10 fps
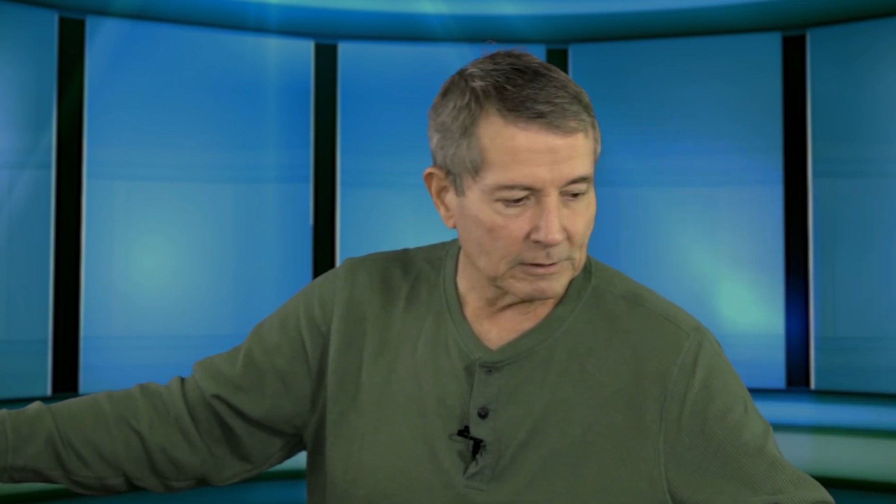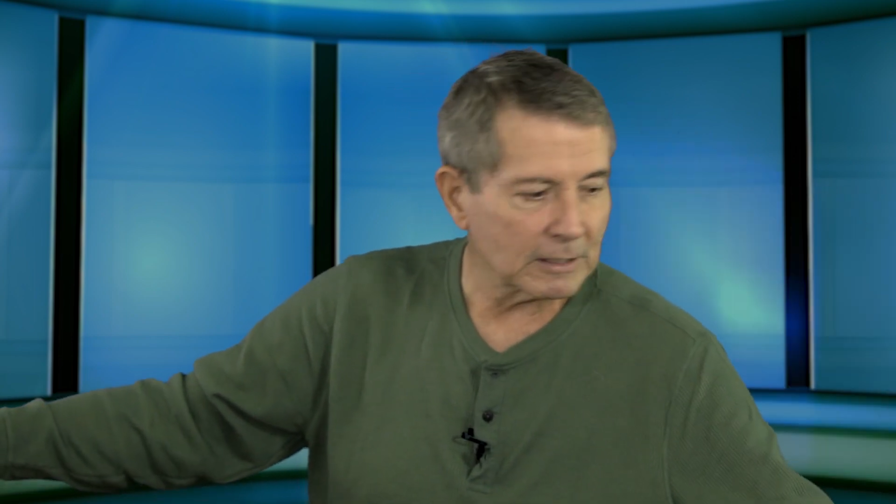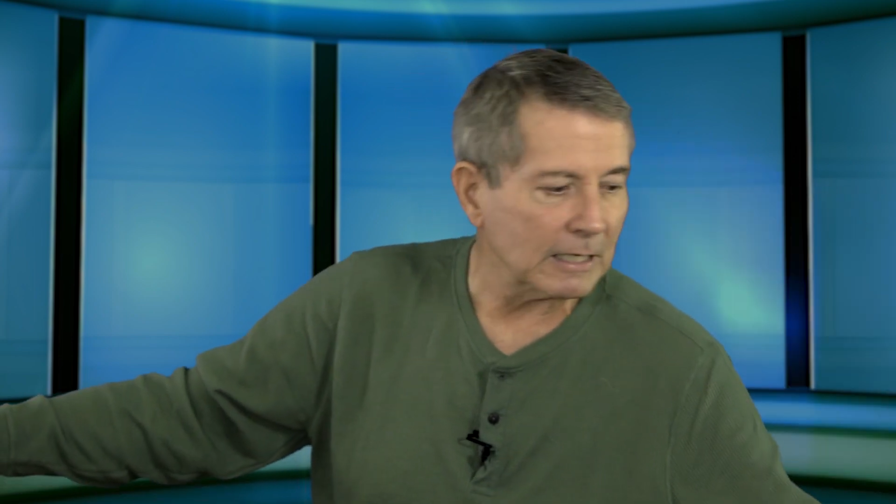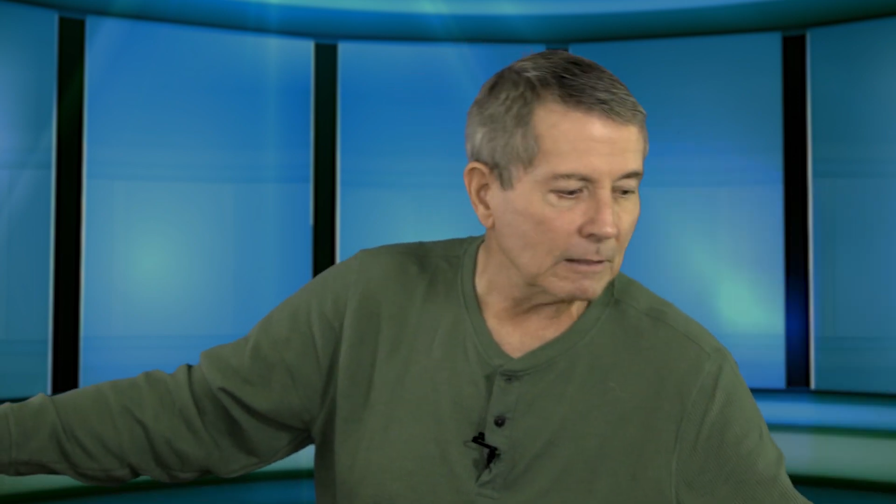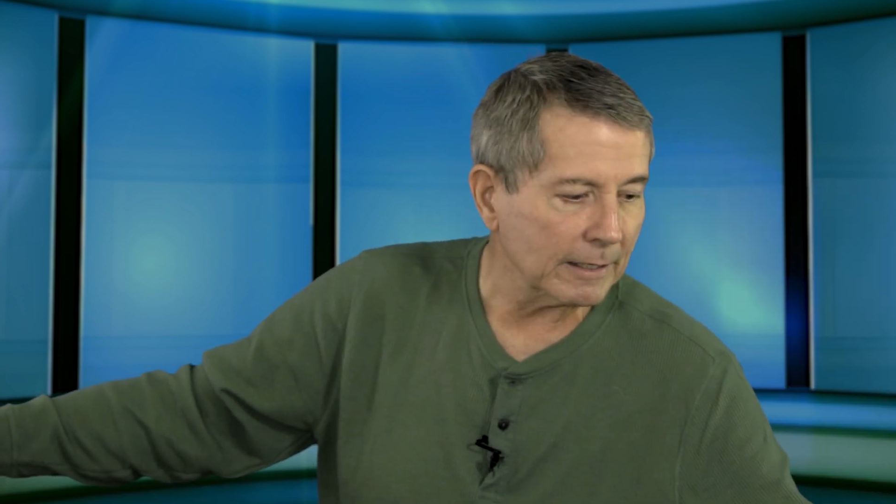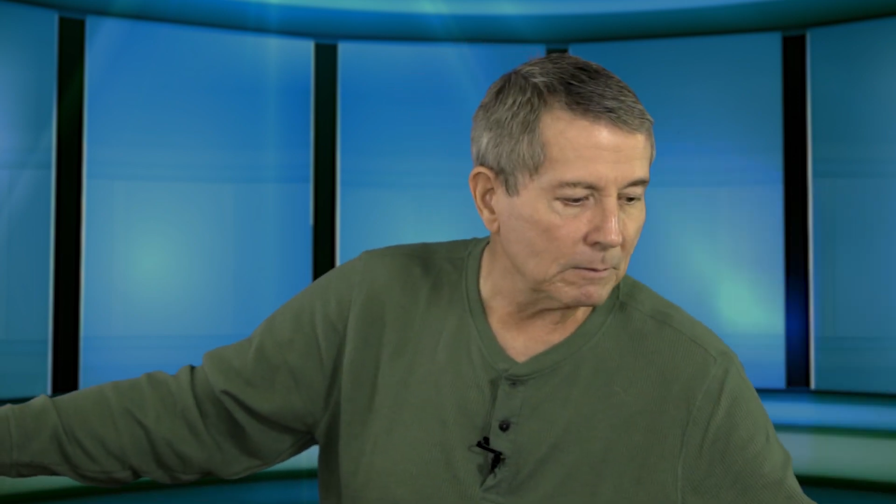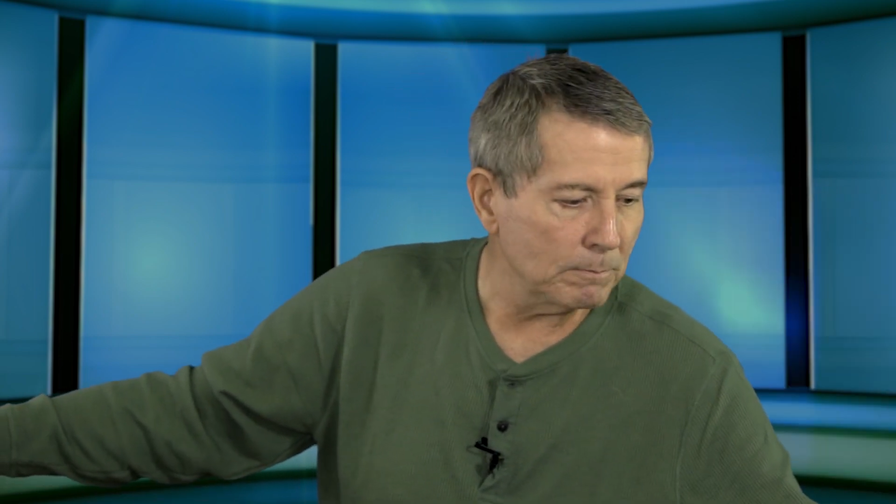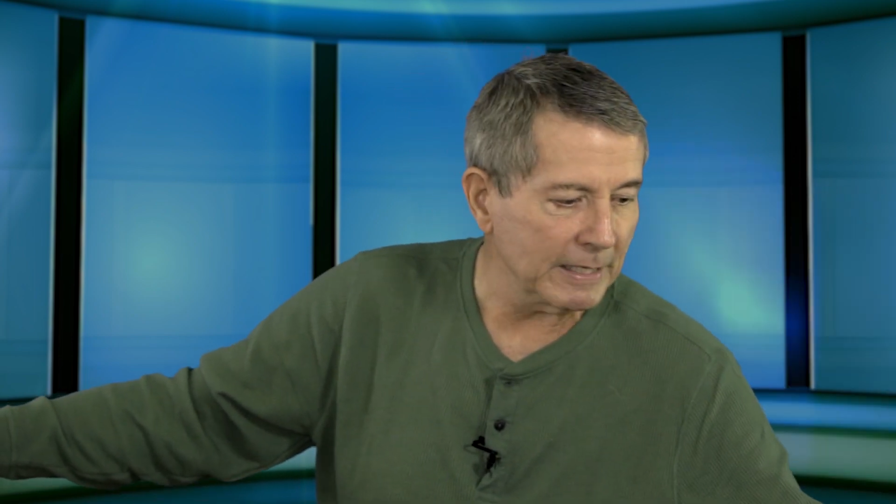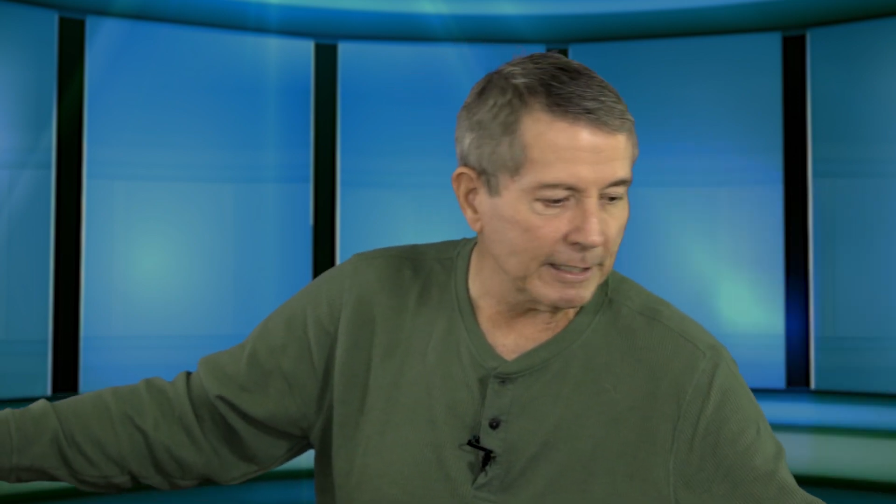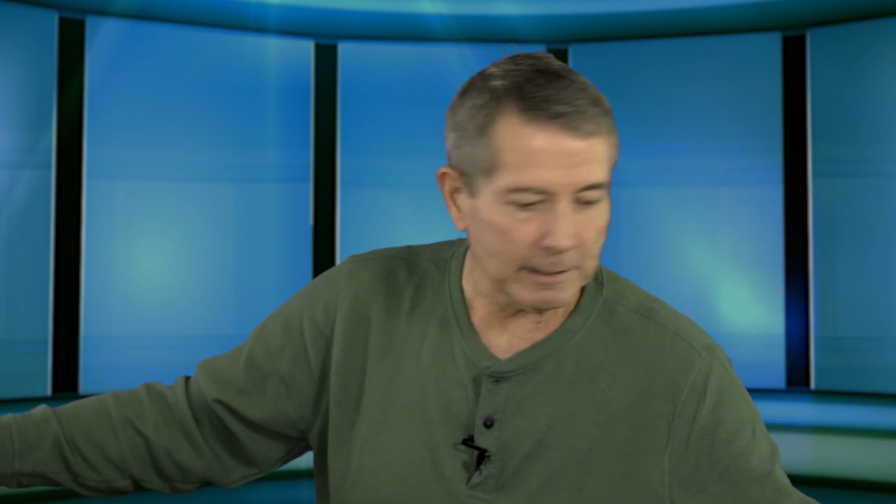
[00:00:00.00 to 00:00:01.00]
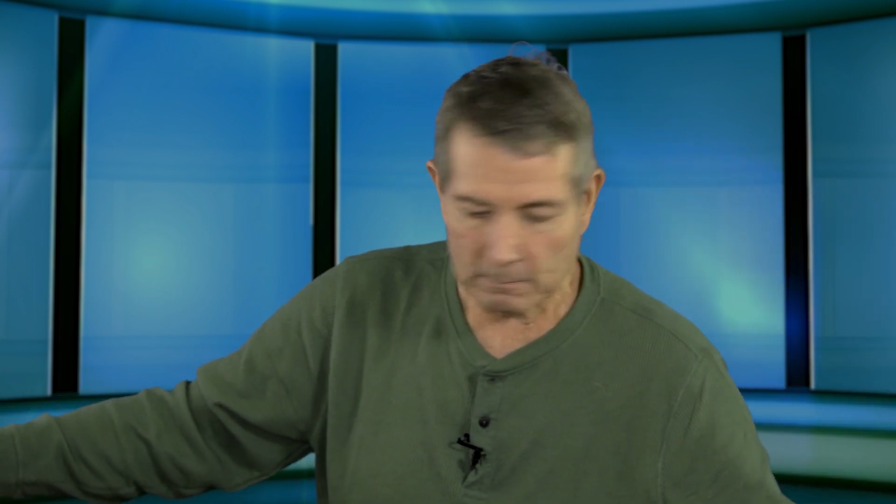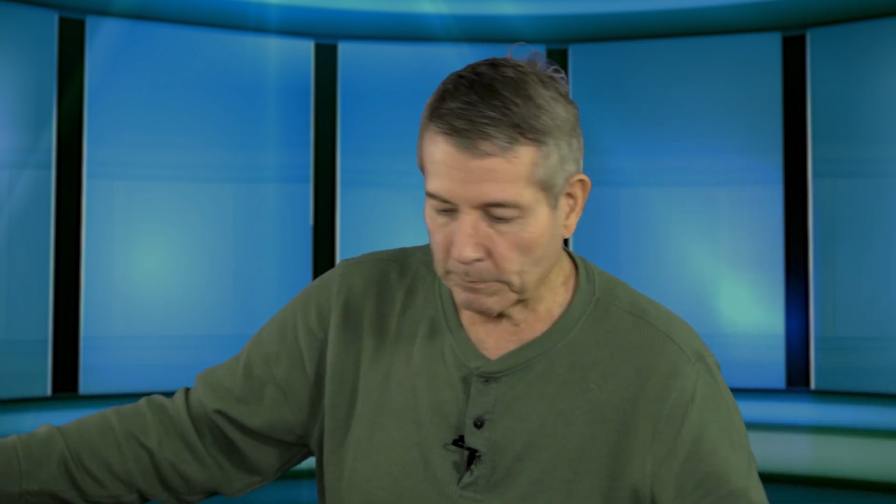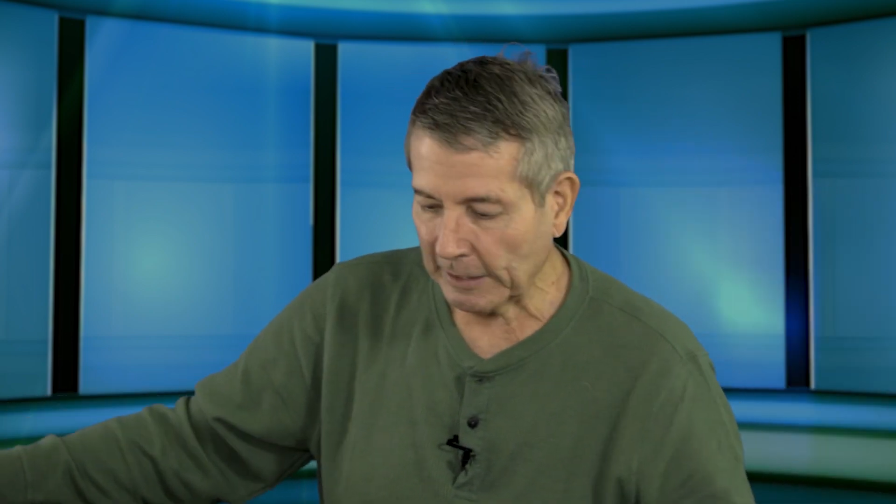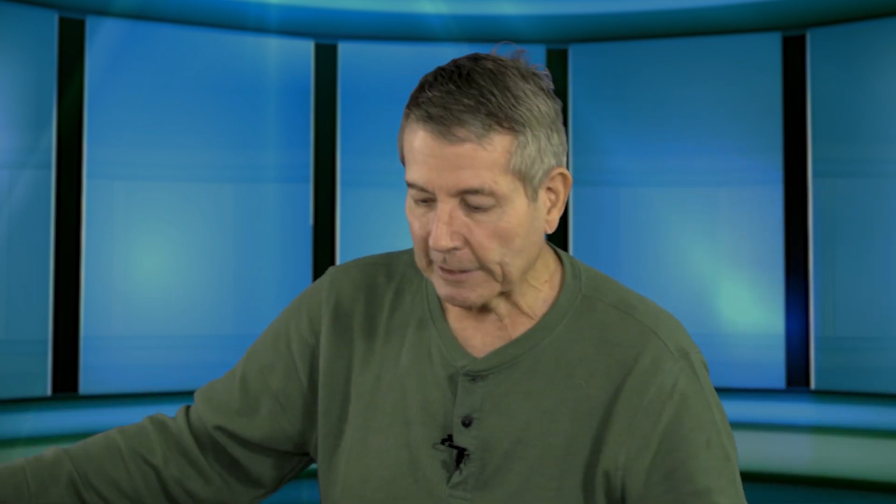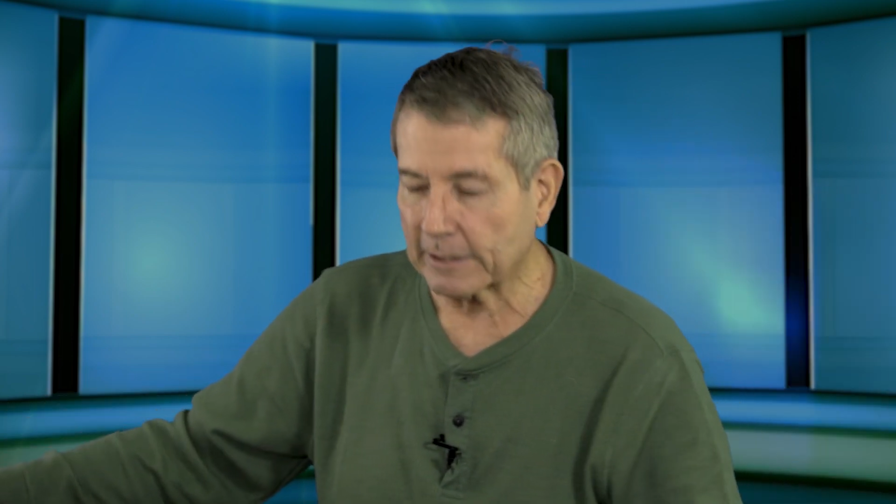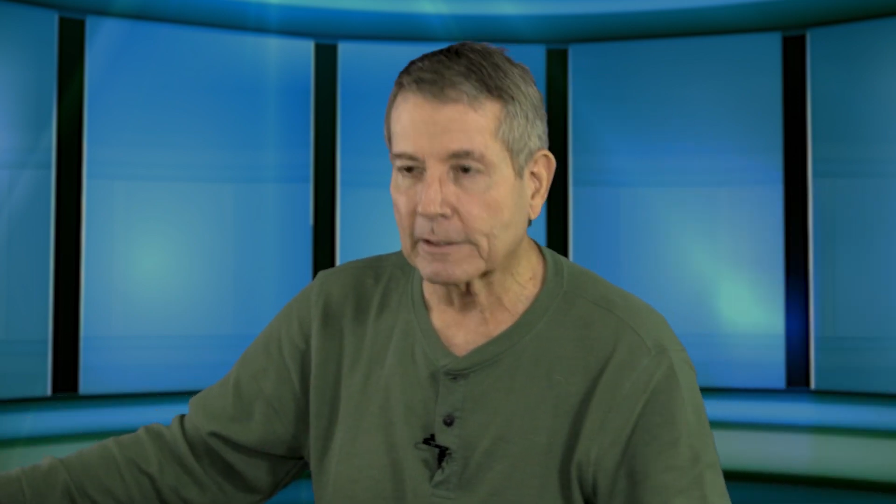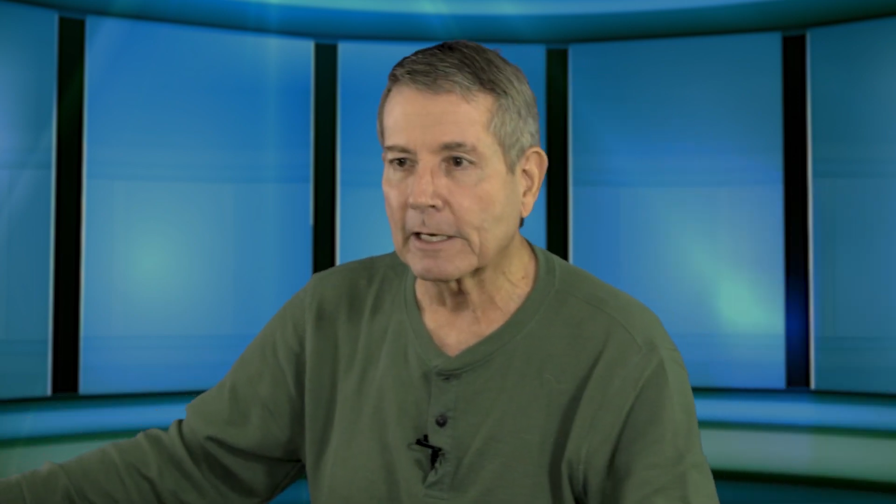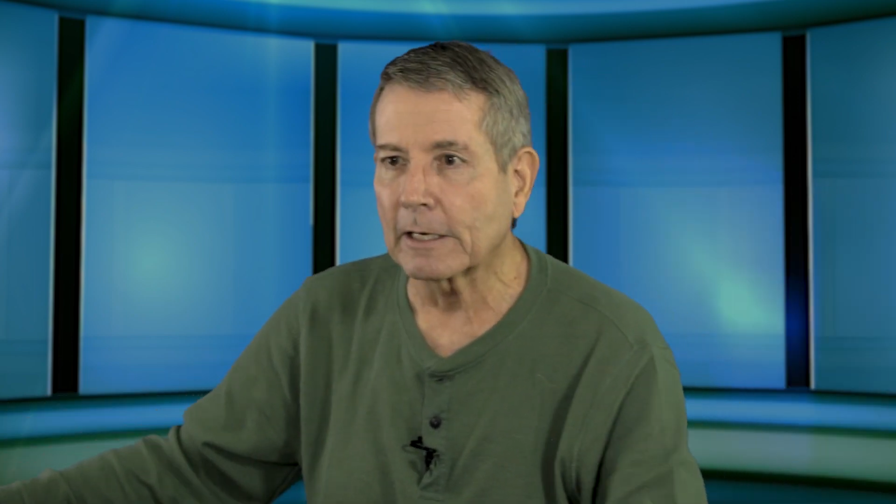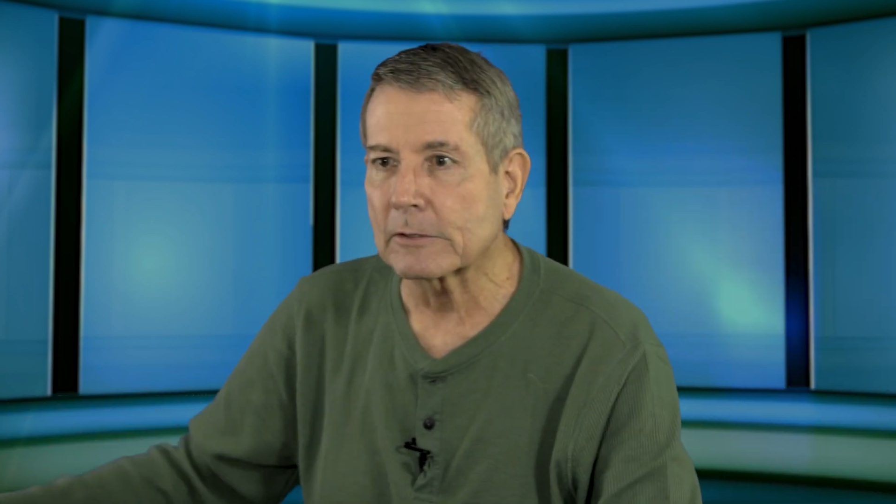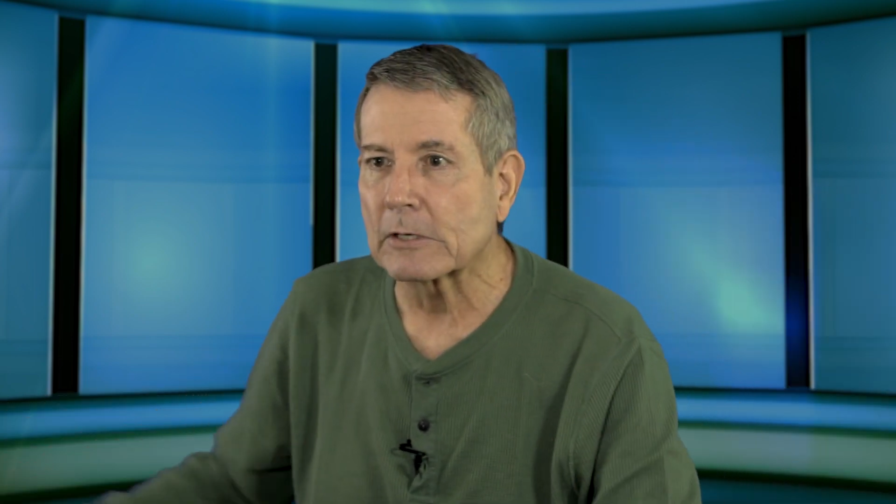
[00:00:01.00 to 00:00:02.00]
kind of like a mini Pelican
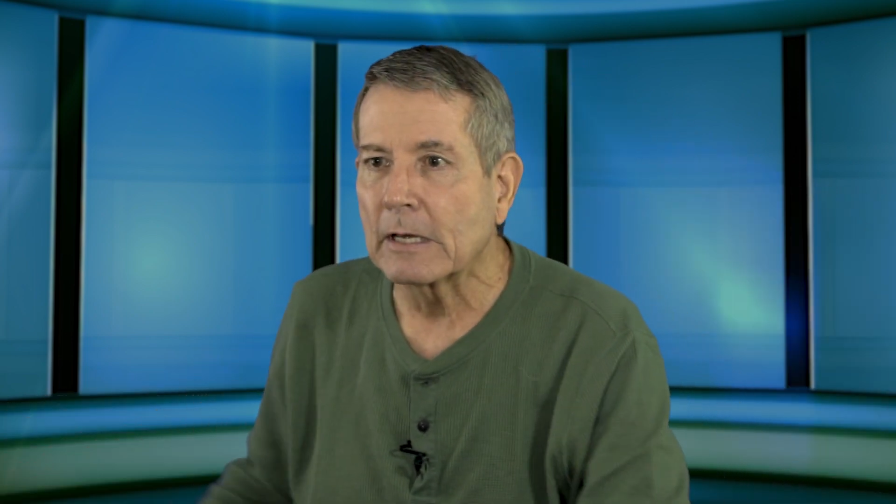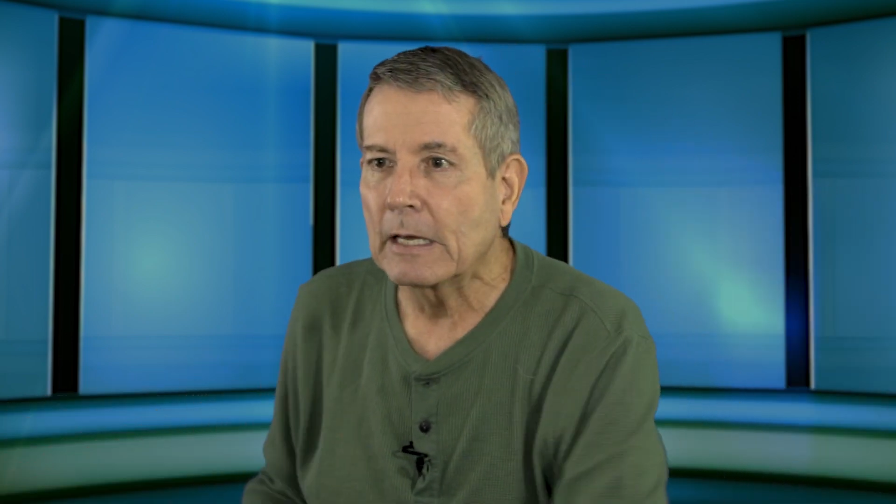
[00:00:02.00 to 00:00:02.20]
case.